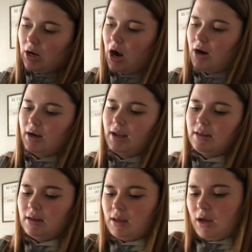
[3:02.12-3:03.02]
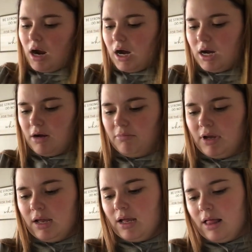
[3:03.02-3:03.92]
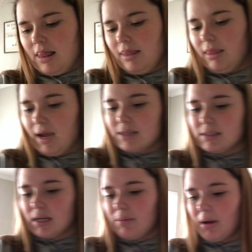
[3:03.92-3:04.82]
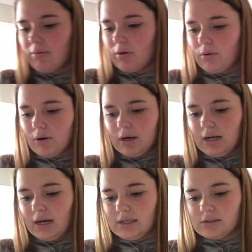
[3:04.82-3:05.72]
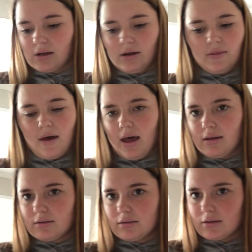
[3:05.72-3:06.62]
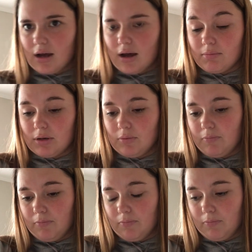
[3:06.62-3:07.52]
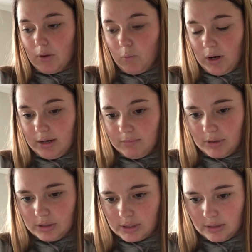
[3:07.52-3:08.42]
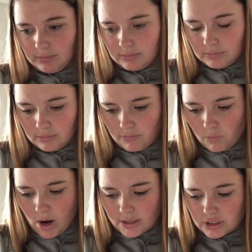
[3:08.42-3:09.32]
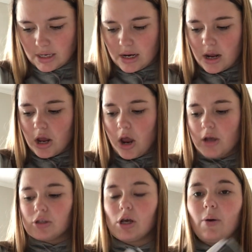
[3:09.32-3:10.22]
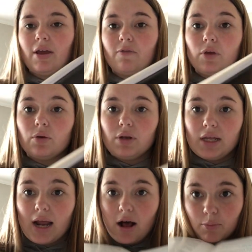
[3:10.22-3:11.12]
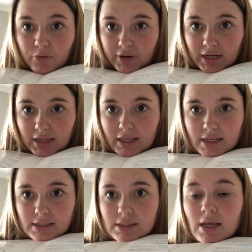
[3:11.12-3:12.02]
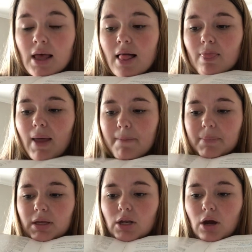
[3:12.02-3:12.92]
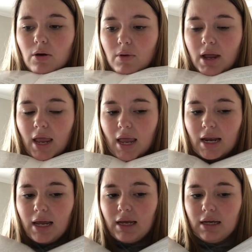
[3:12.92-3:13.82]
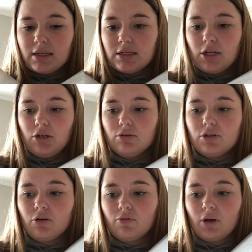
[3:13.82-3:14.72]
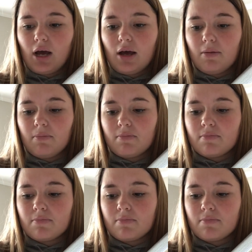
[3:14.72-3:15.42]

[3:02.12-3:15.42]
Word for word: All right. Um, last time I recorded, I saw that um, one person watched it. So if you need help reading this, let me know and I can continue to um,